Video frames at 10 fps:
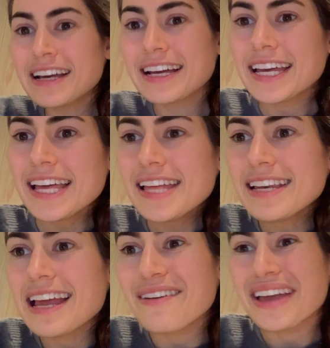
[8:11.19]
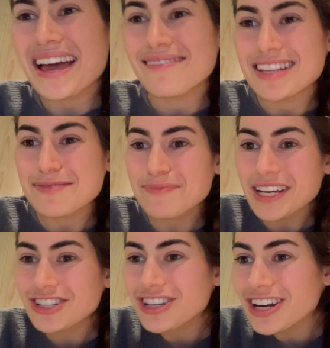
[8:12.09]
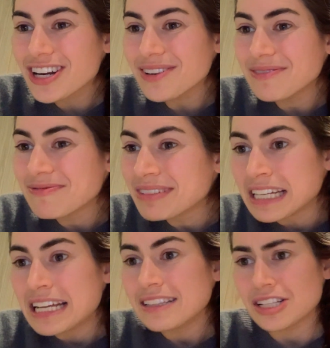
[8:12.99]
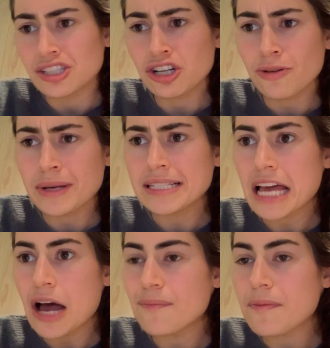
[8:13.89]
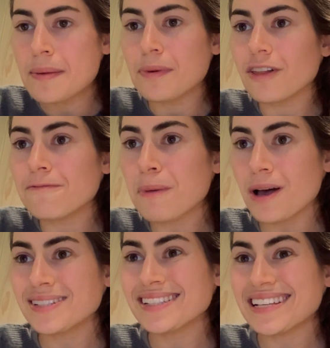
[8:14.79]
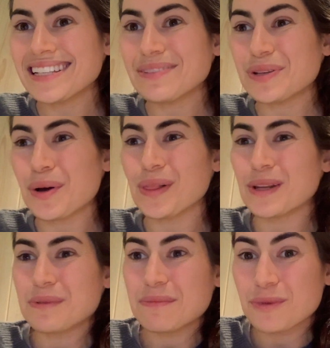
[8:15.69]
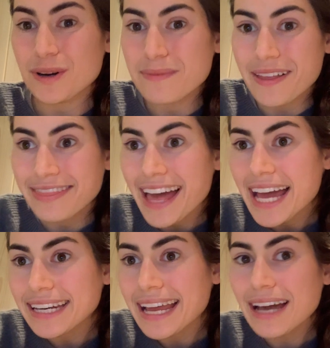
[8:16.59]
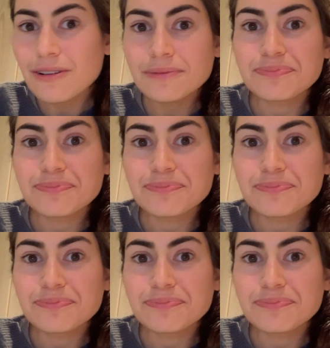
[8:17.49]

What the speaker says: Okay, now we have this picture. Determined to help the people of Boston. We know a little bit more about that now.